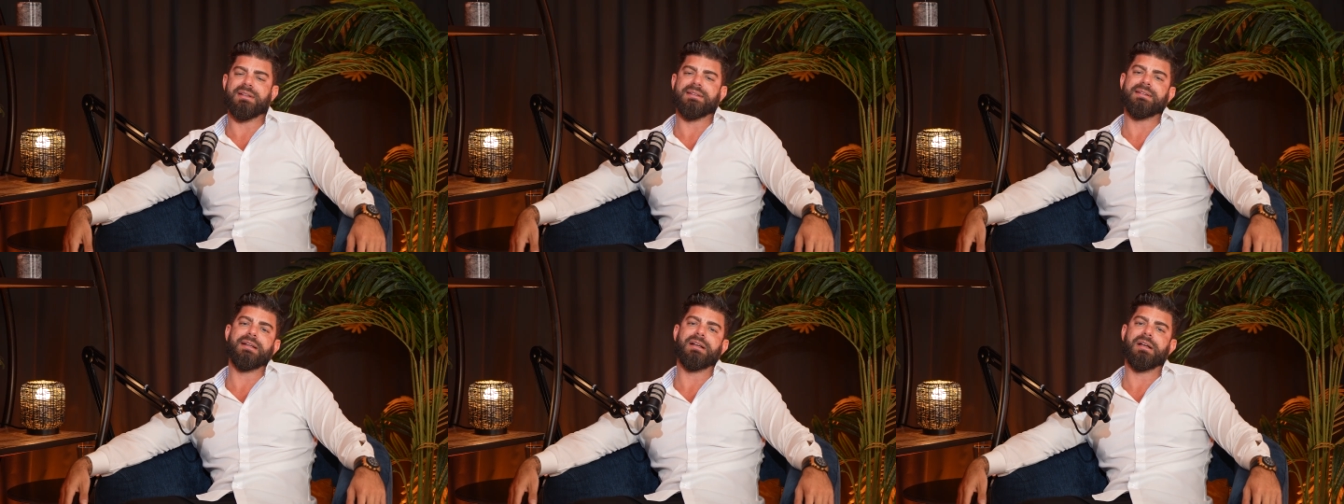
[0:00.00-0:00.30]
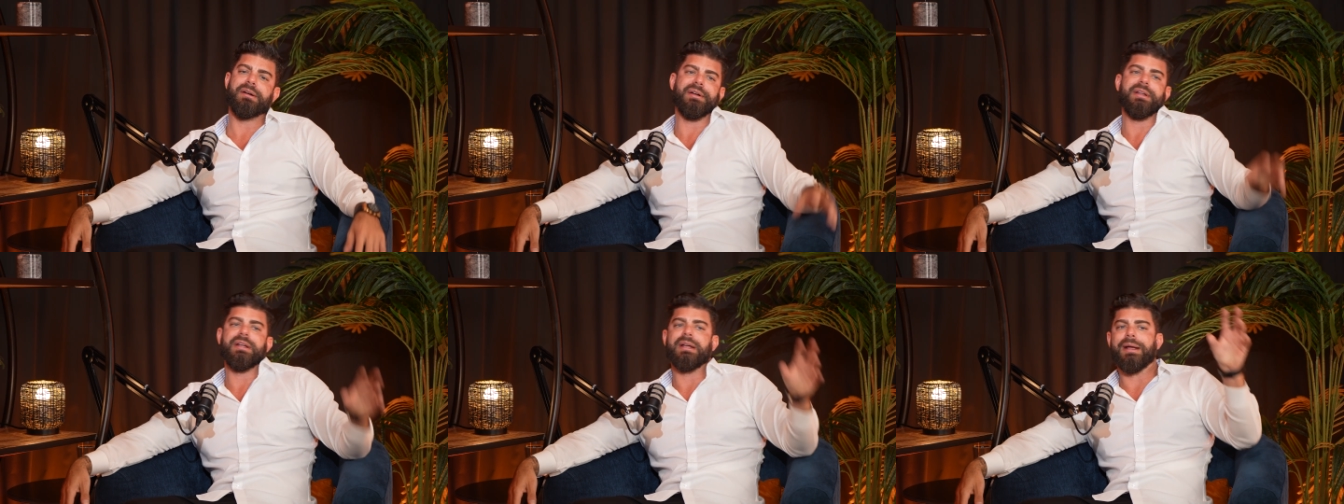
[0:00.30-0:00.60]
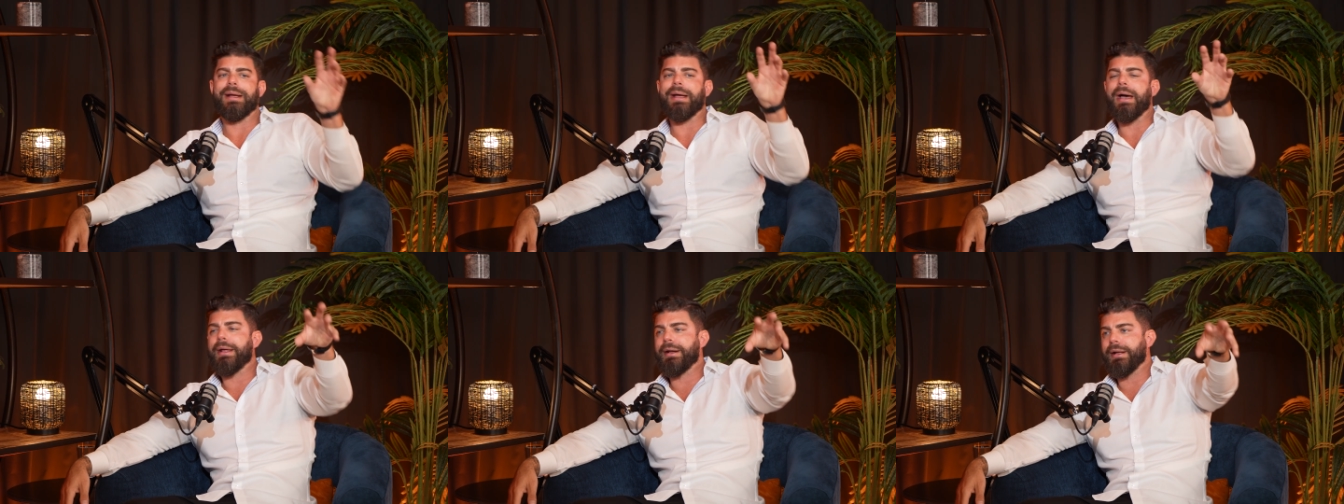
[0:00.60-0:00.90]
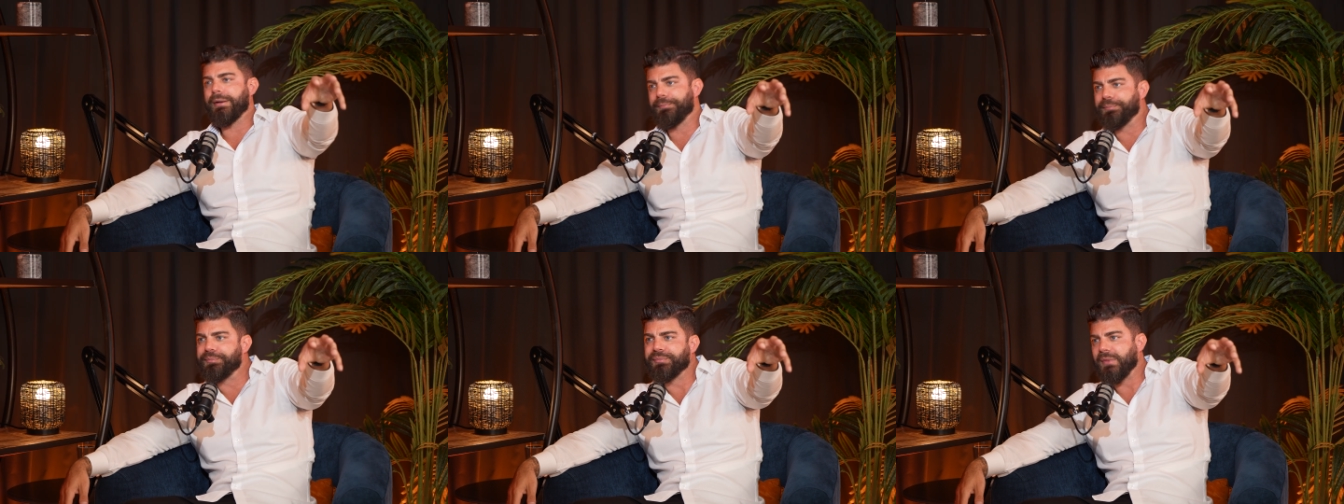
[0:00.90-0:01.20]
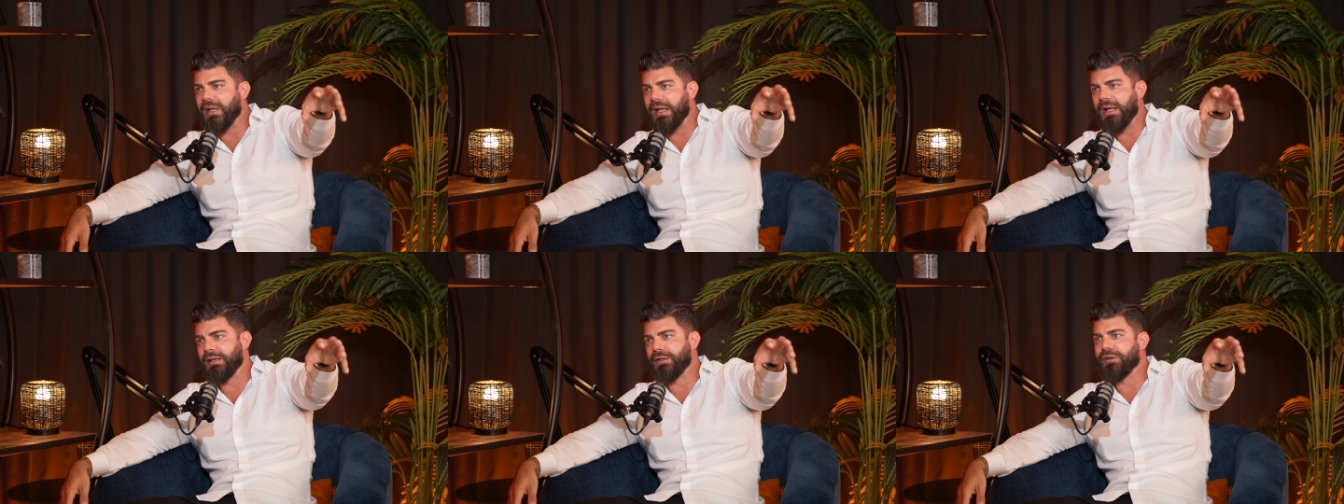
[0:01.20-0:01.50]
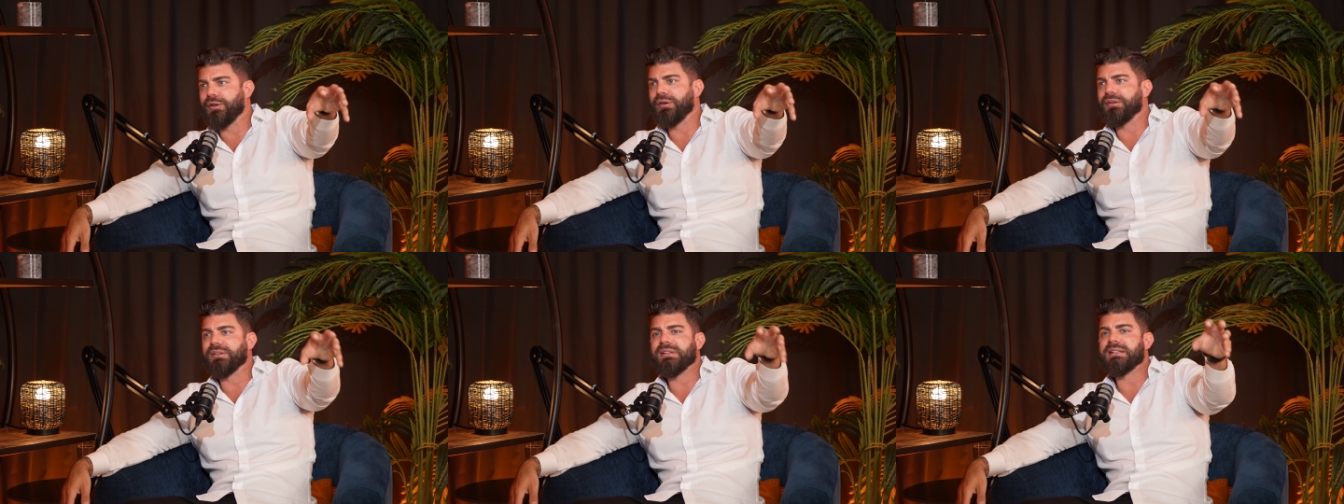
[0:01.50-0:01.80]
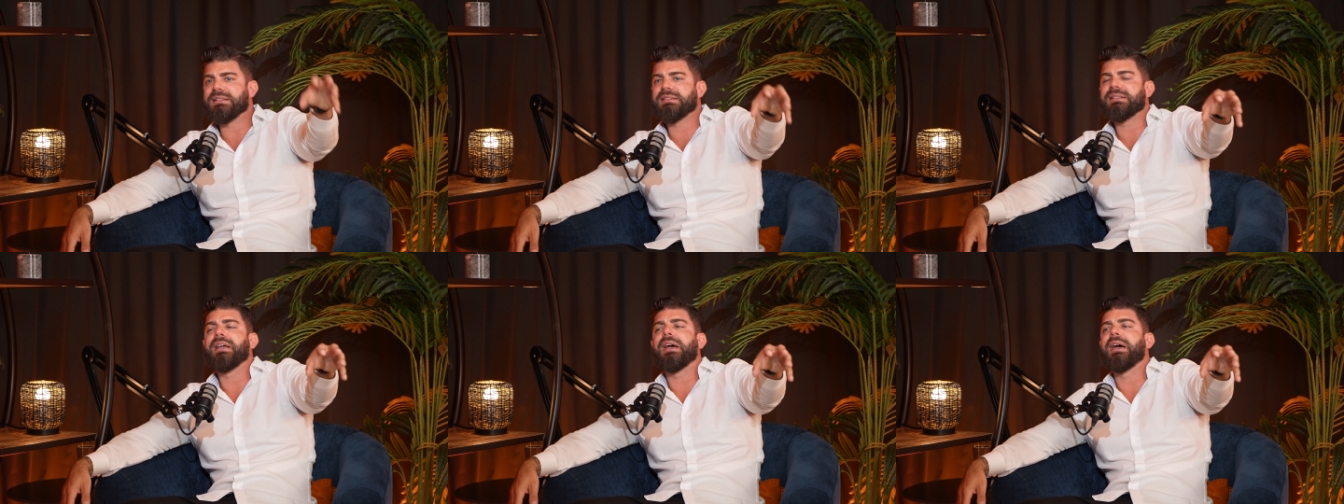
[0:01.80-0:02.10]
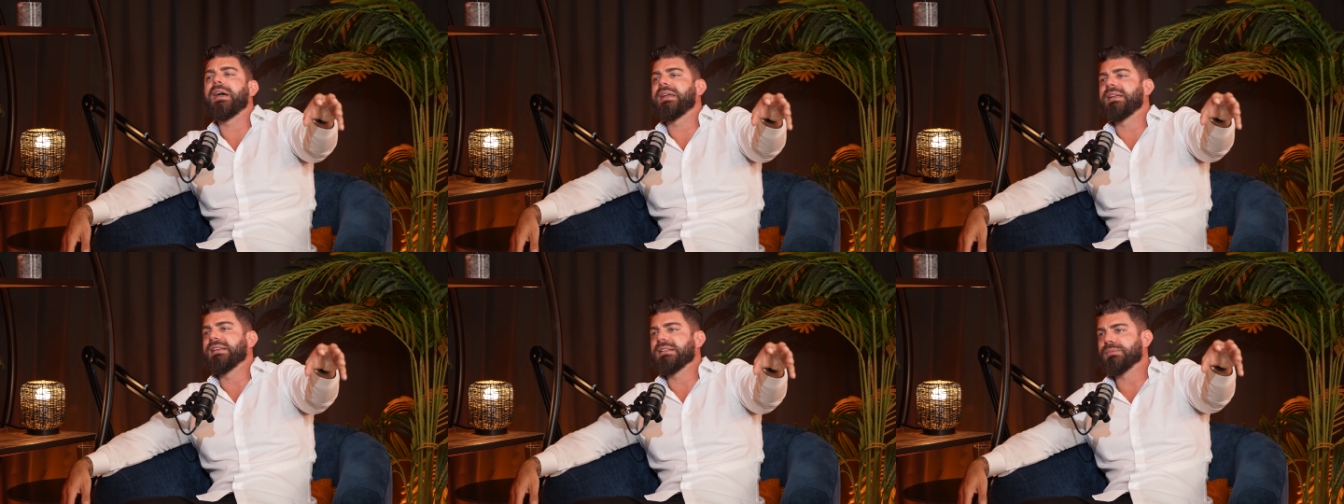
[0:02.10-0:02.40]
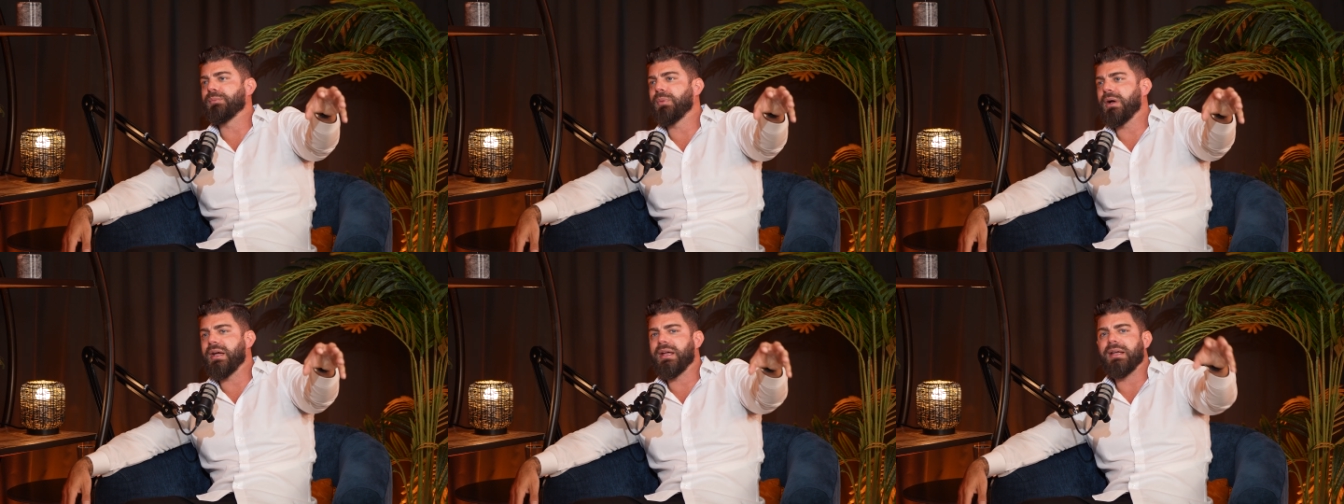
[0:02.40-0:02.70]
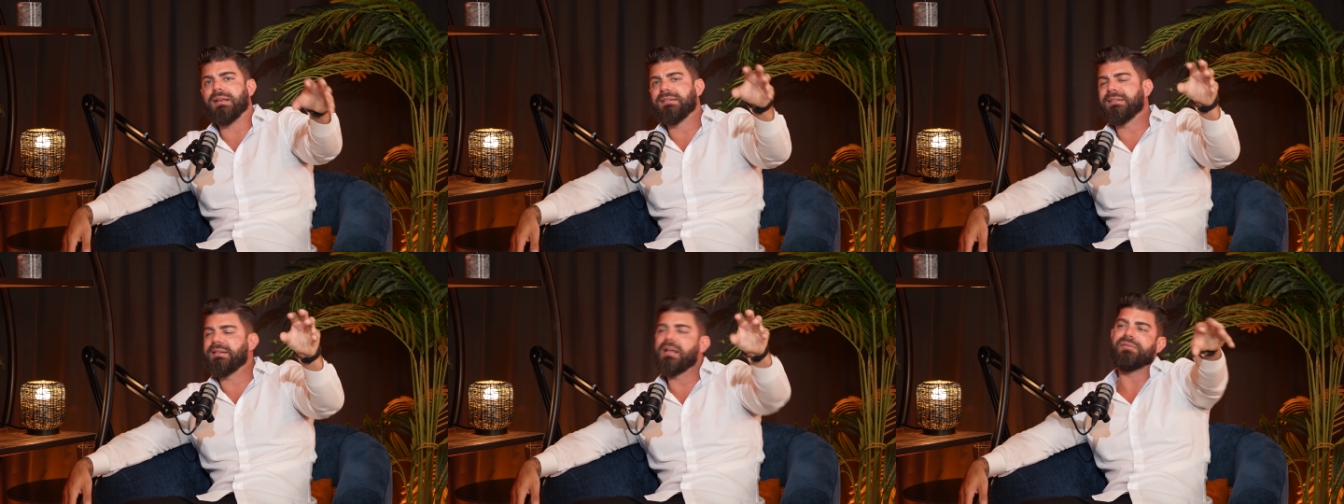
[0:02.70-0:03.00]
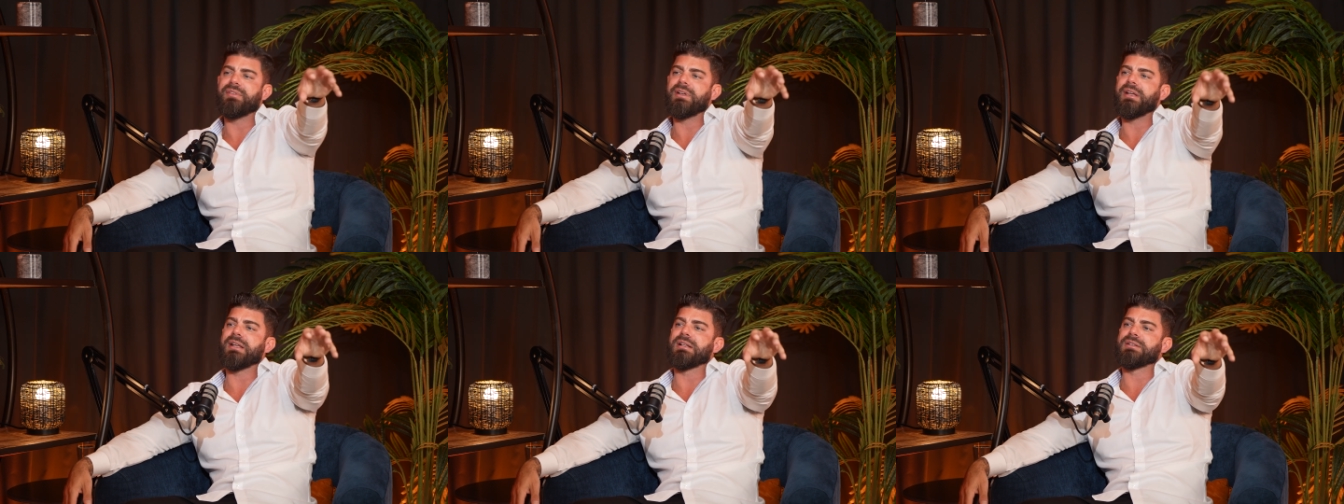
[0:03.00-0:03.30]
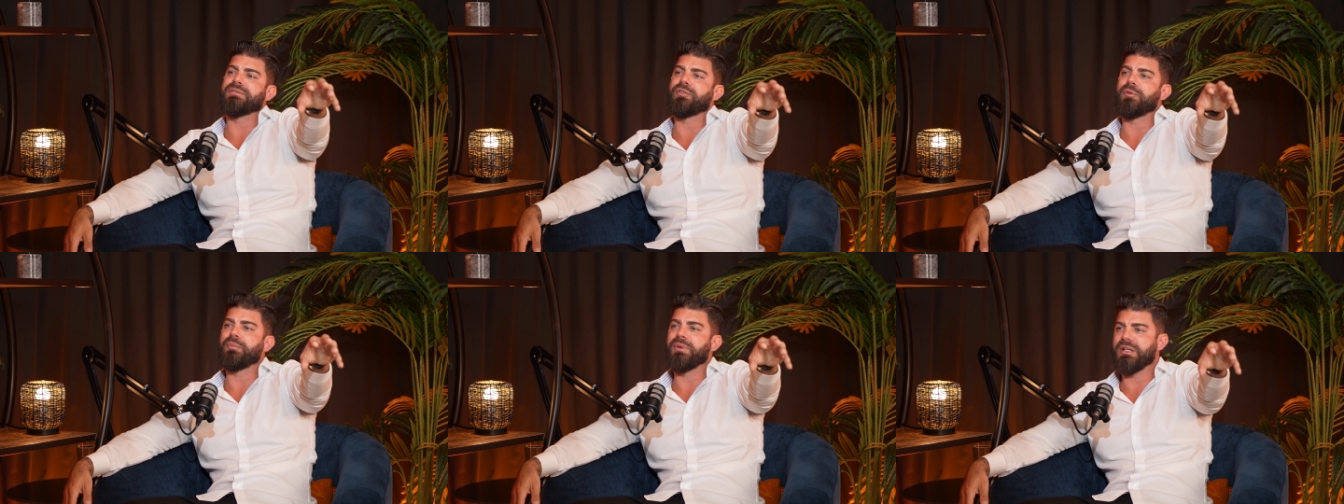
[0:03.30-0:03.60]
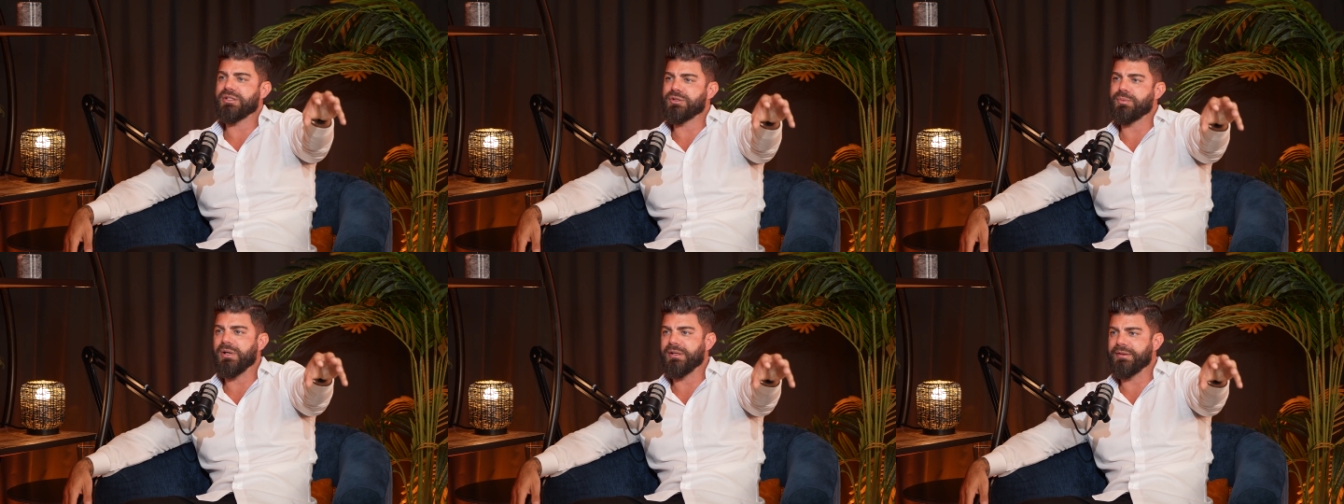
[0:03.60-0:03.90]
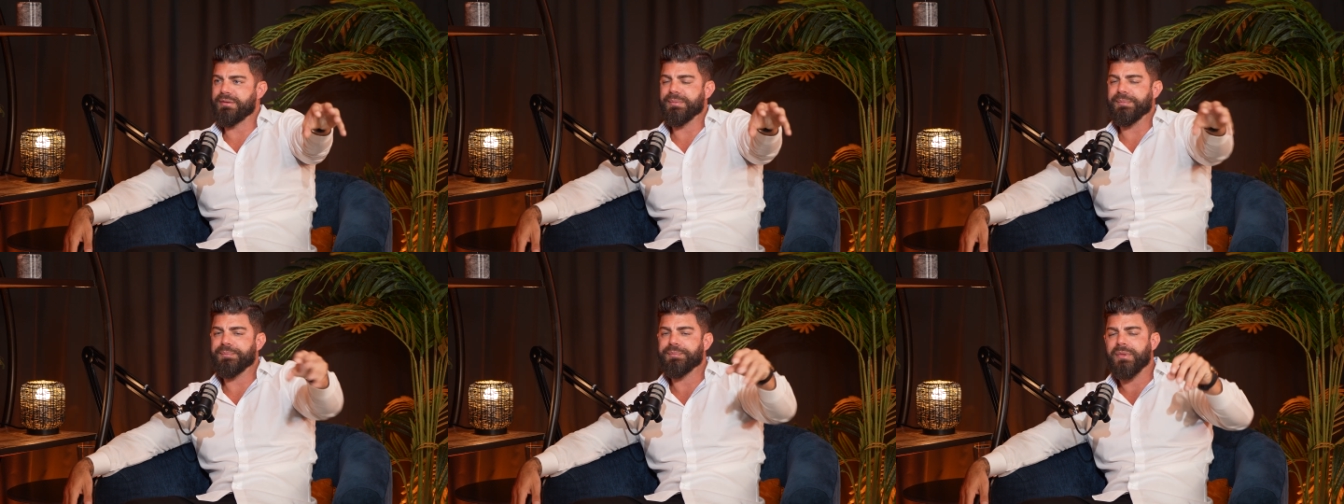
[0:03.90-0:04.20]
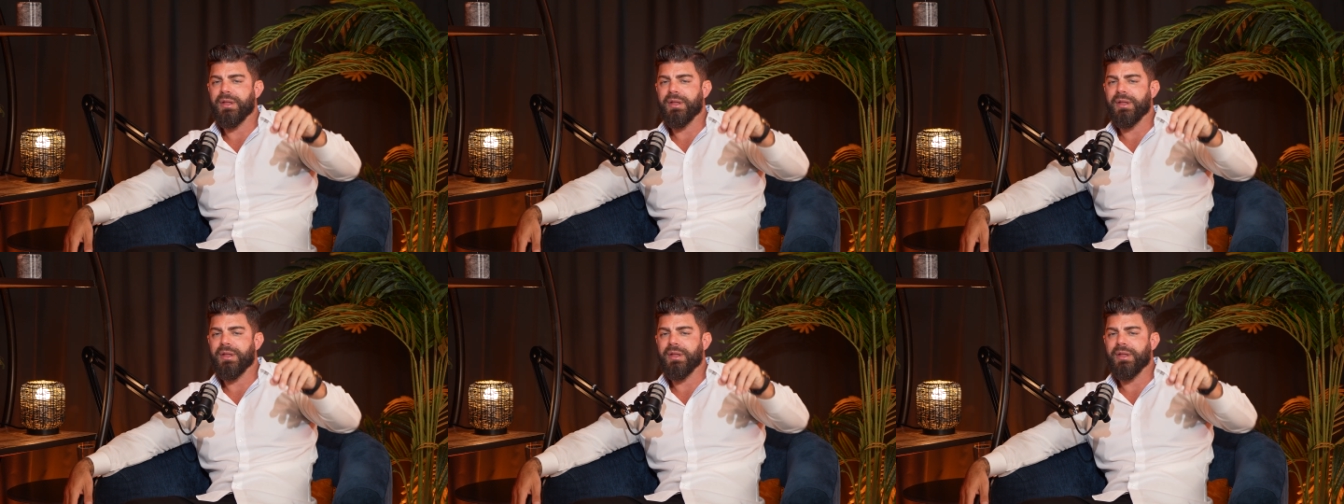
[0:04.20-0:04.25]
dealer in Ghana, and this guy, he's buying 10 vehicles from me each month.